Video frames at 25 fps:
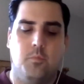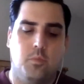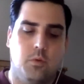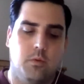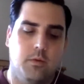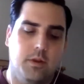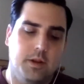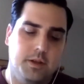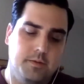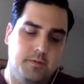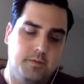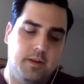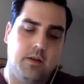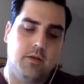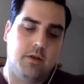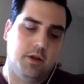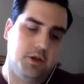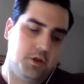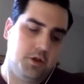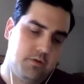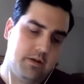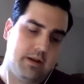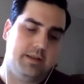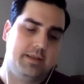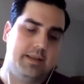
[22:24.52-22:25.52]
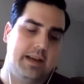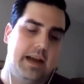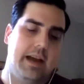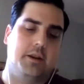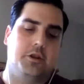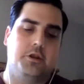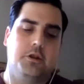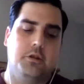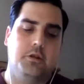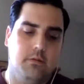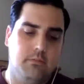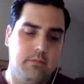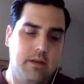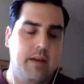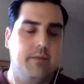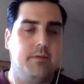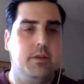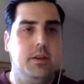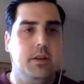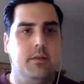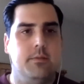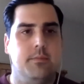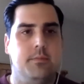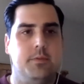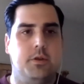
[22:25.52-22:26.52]
It's very transaction
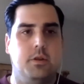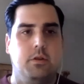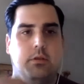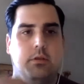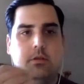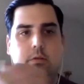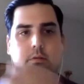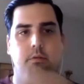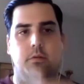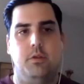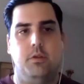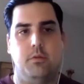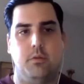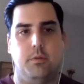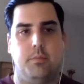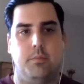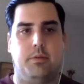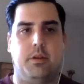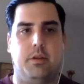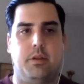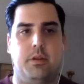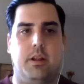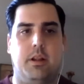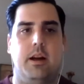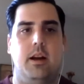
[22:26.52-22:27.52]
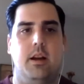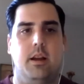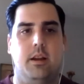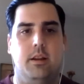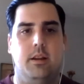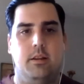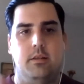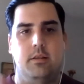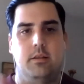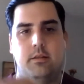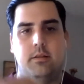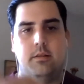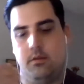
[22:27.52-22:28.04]
heavy. So you apply,